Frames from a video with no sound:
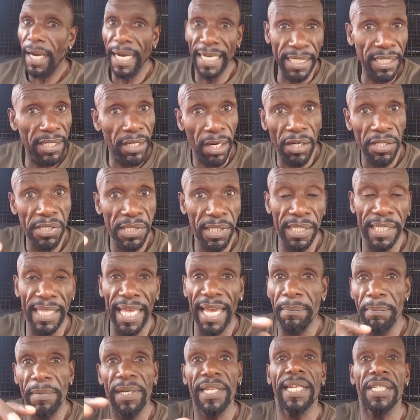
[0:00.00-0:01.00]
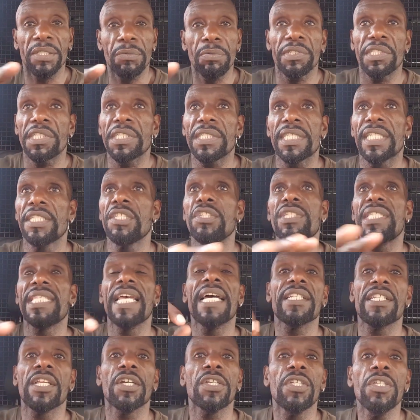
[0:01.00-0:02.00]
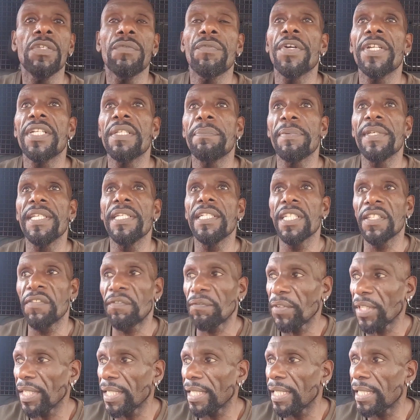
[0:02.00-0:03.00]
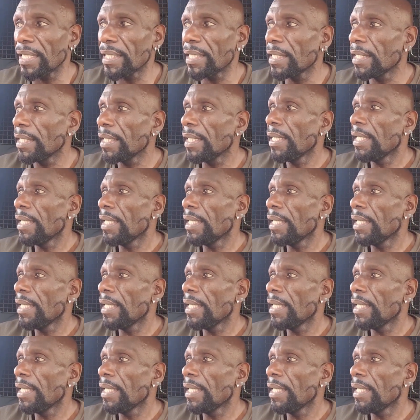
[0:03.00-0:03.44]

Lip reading: I didn't ask her that, but that's what she said. You sound like you've already been defeated.